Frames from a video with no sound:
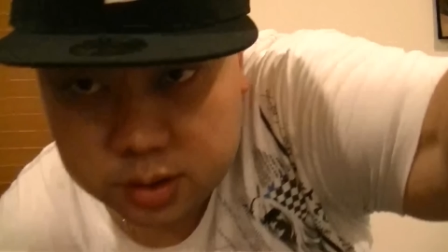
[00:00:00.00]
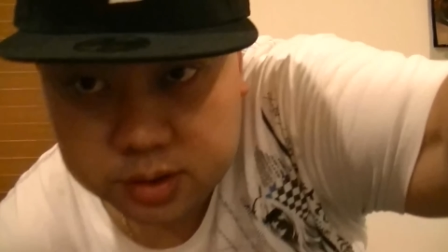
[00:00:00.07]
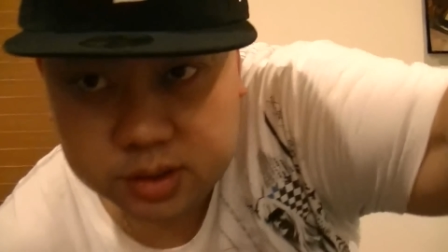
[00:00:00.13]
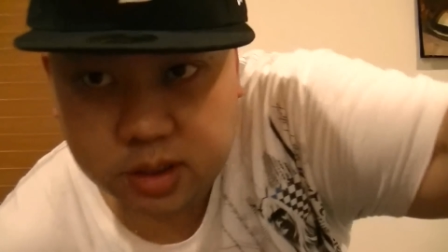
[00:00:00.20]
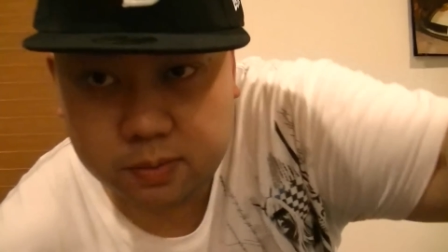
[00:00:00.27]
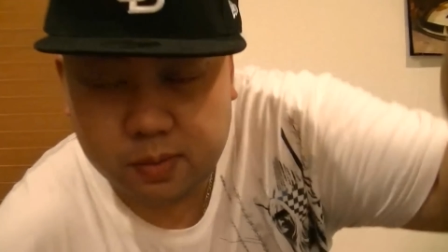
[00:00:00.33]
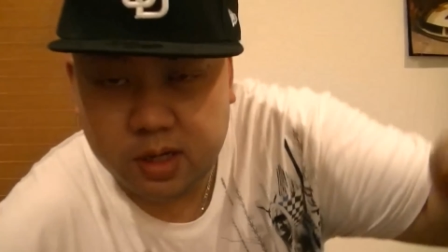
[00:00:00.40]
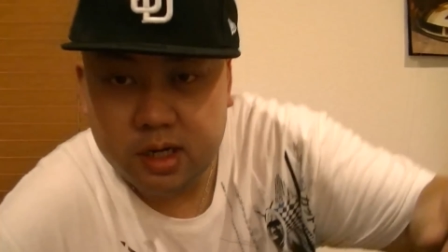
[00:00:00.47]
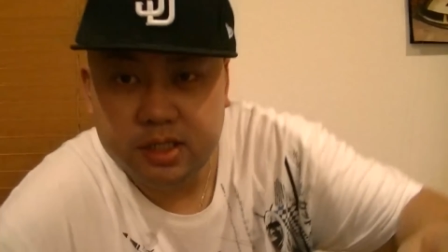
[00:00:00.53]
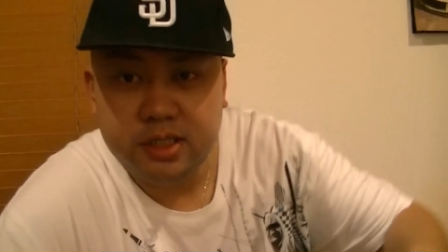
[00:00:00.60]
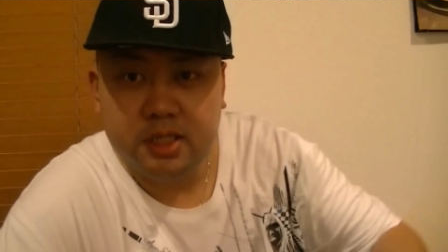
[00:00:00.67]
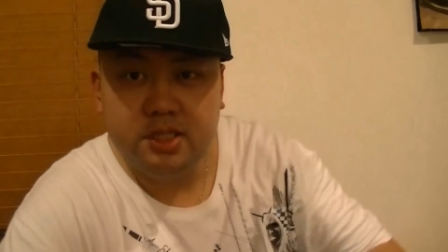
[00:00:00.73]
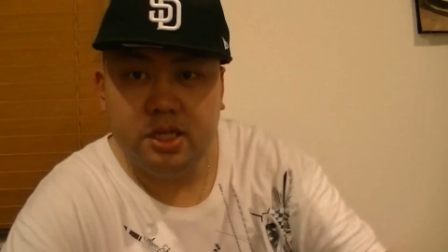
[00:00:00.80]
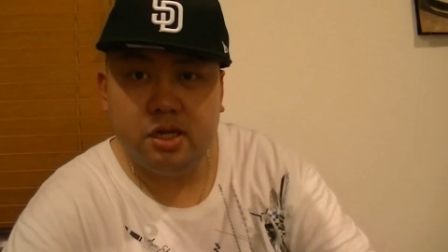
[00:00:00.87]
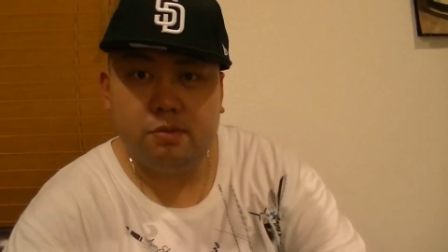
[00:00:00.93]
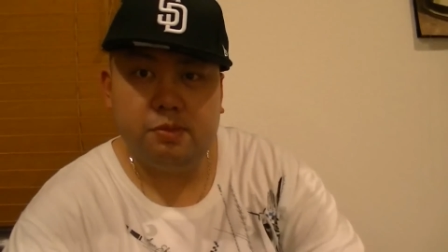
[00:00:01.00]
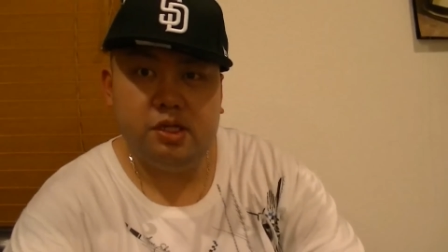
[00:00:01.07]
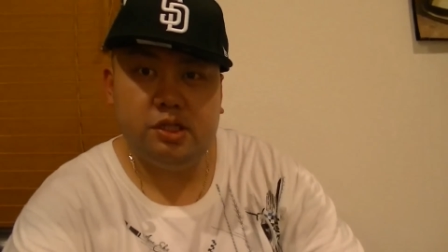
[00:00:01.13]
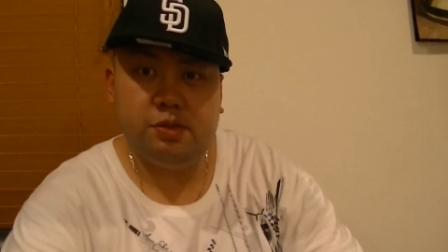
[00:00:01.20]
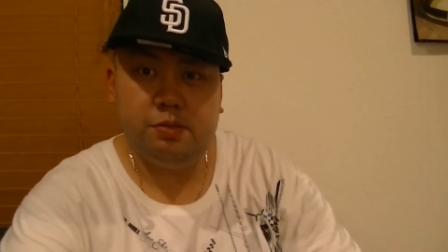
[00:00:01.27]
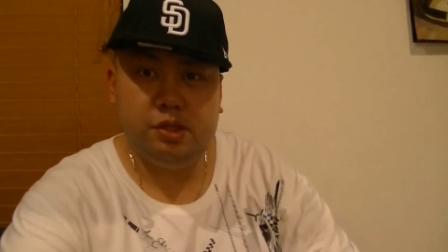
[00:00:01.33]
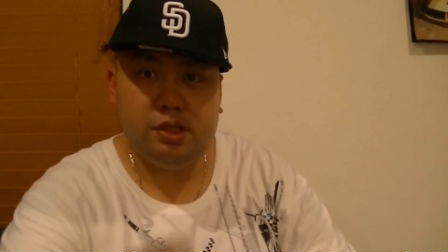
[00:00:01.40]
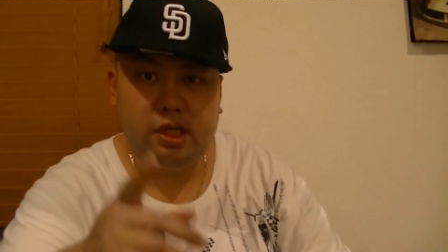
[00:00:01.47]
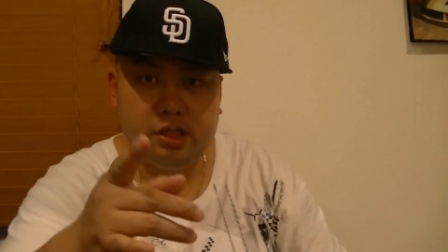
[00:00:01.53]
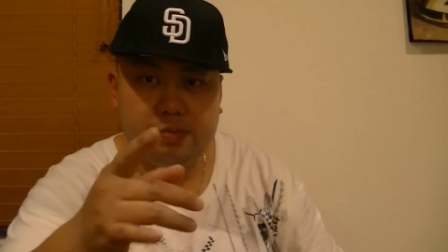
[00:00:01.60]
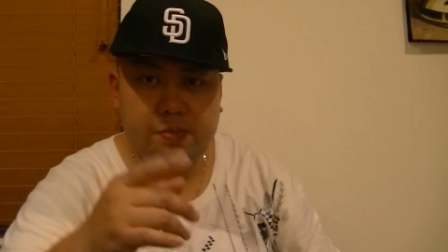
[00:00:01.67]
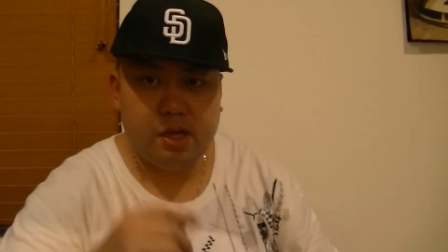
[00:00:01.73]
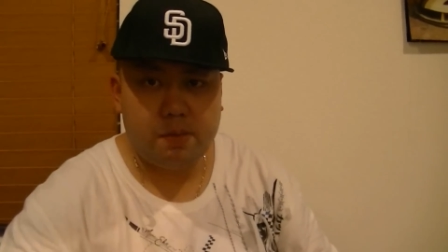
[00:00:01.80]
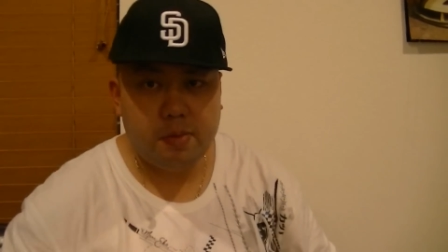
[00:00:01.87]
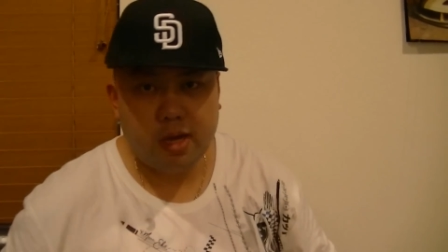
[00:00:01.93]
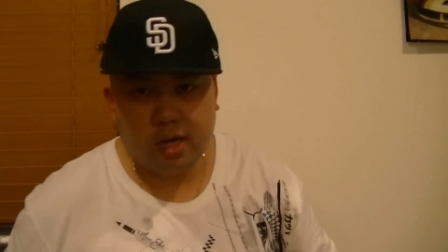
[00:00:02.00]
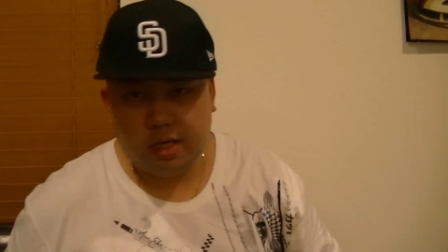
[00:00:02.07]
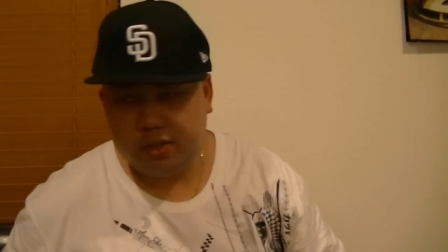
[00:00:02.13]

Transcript: What's up, ladies and gentlemen, it's me Jspekz back